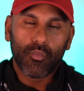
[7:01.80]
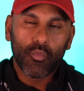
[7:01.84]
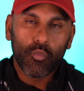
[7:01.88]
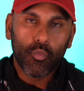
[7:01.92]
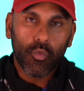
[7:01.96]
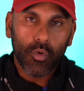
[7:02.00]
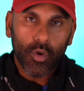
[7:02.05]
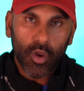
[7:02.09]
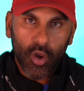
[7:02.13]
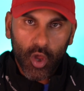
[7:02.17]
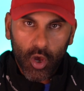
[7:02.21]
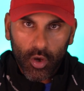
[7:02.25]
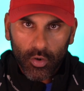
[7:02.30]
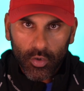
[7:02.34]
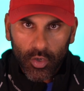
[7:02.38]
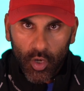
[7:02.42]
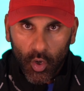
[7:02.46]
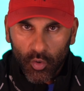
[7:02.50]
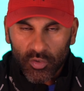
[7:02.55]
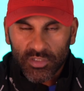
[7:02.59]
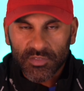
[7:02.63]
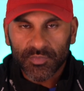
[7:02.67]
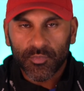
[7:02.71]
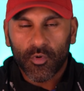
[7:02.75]

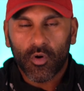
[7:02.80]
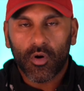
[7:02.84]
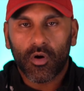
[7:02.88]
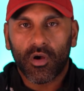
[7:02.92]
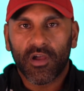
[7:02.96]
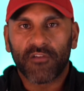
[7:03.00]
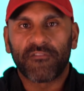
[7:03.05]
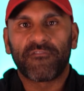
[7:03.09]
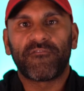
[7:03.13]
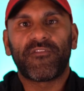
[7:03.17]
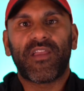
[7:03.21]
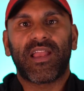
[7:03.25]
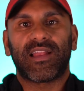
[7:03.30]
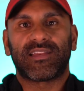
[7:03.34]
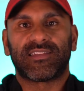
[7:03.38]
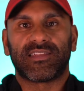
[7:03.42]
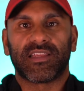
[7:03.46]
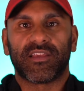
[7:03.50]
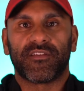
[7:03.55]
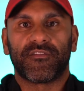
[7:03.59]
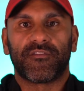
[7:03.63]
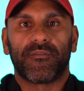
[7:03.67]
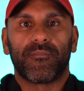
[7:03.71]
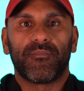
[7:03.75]
loads more
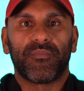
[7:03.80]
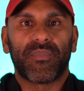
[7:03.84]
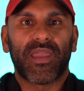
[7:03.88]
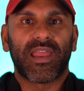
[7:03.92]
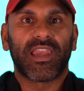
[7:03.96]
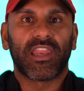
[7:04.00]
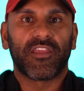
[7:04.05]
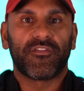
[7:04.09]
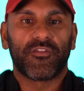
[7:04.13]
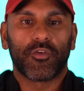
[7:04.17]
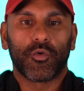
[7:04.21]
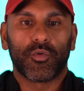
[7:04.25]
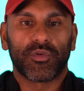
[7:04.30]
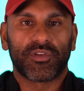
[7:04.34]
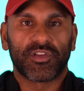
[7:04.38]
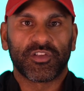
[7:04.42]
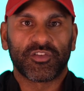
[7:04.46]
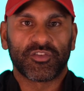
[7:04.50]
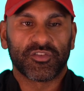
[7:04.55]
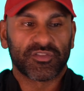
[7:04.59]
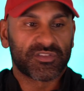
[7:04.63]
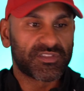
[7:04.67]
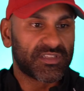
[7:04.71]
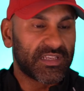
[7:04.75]
effective than if you were to
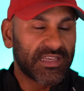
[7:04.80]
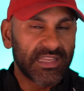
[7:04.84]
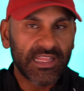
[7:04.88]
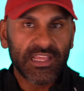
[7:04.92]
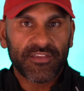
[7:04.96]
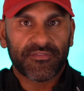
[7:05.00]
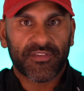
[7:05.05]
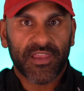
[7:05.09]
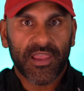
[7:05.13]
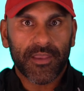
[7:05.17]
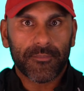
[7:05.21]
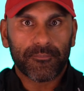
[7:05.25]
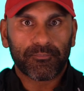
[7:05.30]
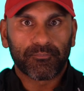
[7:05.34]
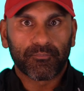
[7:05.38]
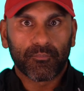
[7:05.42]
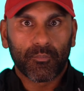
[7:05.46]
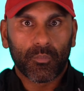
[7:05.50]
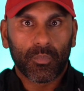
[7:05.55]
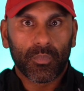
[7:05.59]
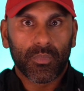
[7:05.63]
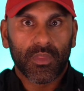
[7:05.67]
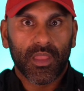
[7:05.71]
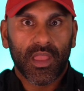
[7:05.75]
just leave it
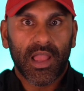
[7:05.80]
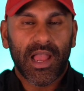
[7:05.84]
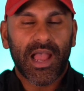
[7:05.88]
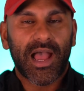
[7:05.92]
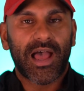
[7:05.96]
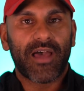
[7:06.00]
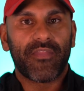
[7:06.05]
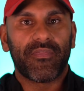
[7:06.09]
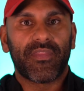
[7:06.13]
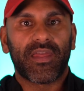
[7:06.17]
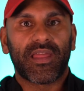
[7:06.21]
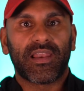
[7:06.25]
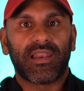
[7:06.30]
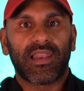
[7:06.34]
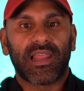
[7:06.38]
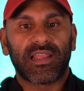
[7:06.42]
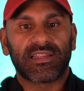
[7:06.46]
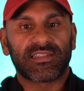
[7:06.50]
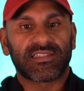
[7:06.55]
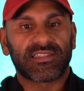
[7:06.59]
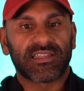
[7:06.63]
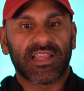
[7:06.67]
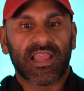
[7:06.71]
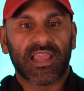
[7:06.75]
and then,
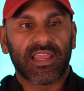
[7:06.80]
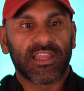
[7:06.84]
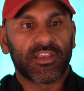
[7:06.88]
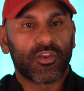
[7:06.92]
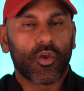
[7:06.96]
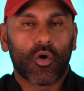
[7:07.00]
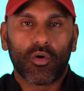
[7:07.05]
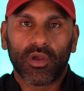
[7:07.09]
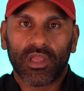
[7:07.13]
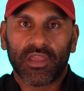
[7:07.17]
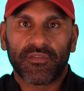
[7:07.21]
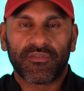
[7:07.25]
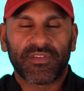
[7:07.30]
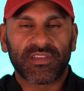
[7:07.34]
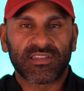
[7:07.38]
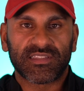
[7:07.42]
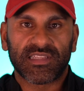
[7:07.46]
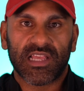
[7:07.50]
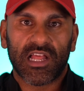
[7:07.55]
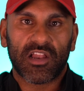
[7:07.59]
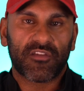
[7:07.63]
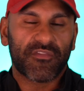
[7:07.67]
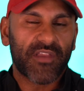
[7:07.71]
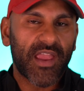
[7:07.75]
let's say, don't give
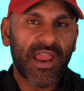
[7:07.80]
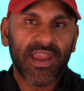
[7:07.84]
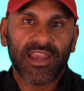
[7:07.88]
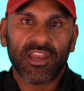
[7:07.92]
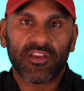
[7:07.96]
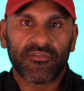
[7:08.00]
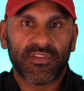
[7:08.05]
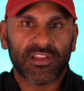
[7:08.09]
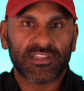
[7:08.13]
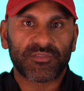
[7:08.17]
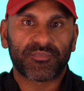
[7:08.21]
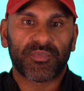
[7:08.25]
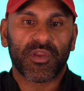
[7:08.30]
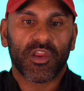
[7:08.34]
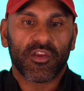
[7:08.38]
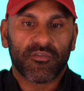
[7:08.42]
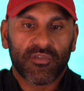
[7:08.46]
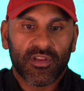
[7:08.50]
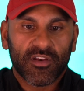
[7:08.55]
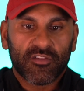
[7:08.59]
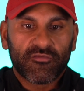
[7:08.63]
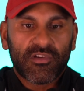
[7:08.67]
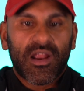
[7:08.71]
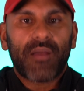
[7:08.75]
yourself any rest
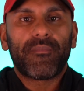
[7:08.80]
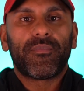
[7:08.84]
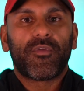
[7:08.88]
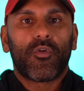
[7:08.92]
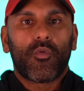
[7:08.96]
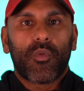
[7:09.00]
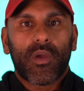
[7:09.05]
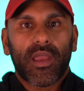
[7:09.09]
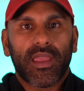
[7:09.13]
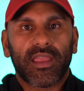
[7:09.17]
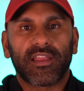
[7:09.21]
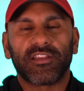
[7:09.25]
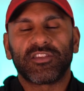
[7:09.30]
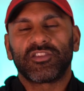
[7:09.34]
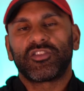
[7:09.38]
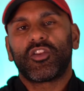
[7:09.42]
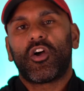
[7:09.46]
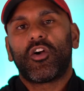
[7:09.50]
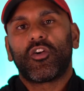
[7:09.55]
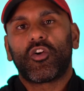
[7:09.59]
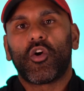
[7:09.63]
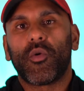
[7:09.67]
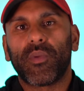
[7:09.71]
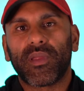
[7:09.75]
period, grab the weight,
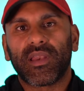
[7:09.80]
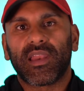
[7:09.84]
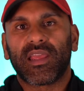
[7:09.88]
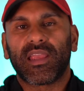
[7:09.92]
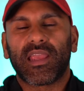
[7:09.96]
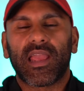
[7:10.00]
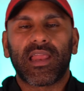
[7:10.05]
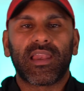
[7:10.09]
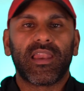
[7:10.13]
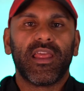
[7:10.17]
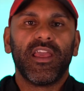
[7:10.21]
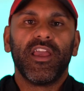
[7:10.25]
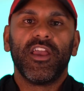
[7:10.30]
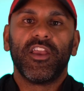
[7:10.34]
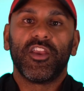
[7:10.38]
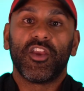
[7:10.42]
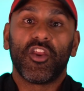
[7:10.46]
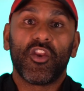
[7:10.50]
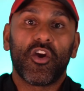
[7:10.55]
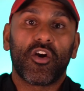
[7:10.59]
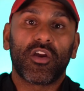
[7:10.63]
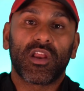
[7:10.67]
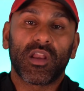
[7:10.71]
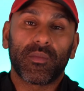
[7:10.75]
start going again.
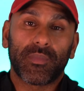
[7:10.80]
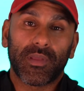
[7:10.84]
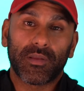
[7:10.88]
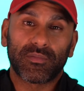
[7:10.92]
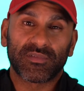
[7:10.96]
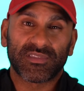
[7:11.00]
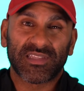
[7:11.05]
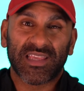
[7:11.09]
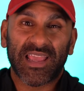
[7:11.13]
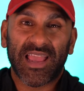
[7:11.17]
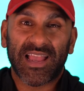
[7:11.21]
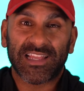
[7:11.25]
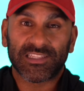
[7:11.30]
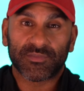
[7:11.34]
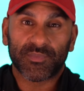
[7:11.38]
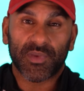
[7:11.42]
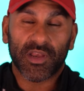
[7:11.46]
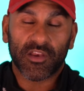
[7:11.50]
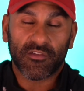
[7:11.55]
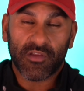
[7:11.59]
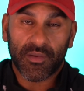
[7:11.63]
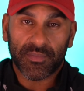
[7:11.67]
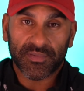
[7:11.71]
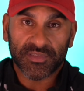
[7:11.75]
You're not going to be able to get as
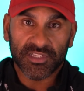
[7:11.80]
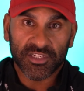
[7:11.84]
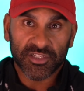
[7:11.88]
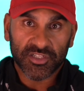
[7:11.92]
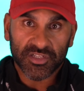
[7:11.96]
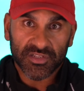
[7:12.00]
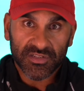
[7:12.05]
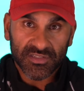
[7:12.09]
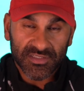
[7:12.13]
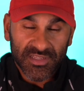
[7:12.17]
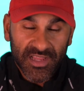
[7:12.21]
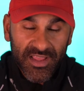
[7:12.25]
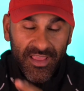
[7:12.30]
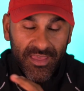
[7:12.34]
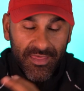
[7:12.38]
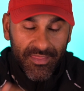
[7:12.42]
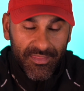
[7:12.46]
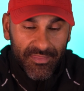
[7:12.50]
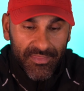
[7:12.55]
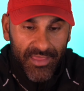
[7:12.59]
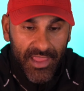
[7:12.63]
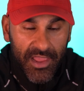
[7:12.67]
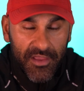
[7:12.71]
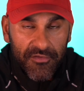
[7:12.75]
many repetitions.
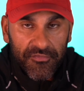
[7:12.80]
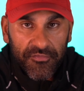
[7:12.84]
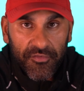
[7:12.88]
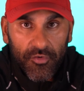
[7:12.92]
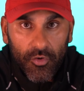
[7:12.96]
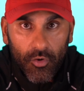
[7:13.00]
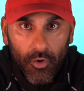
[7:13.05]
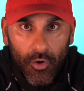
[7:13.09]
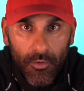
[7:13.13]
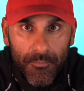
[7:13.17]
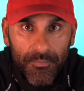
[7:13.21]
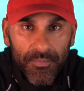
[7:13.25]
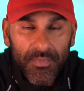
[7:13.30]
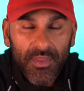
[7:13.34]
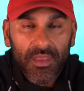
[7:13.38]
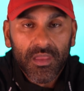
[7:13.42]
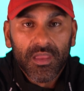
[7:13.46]
Therefore,